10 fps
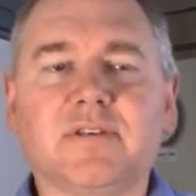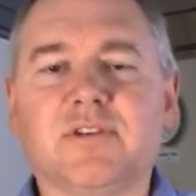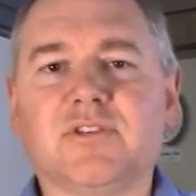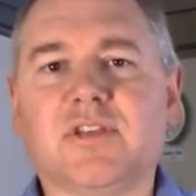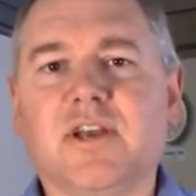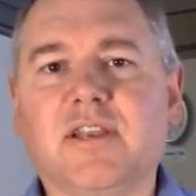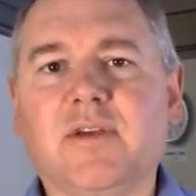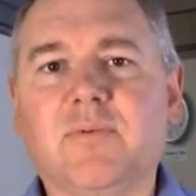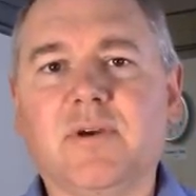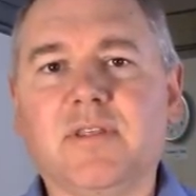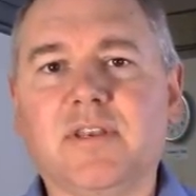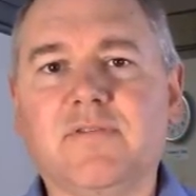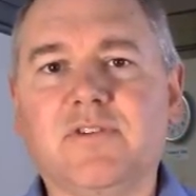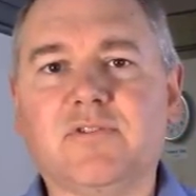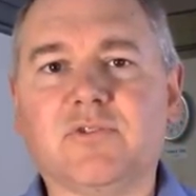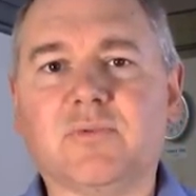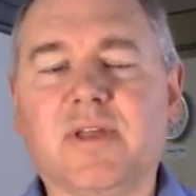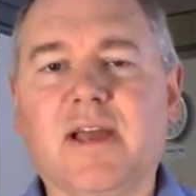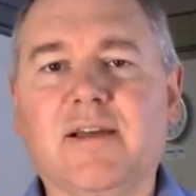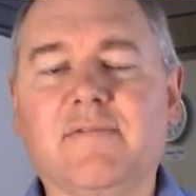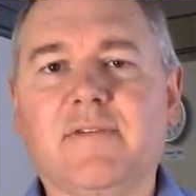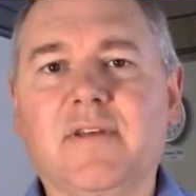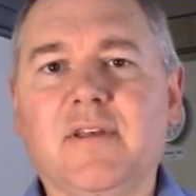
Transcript: such as high net worth individuals would have.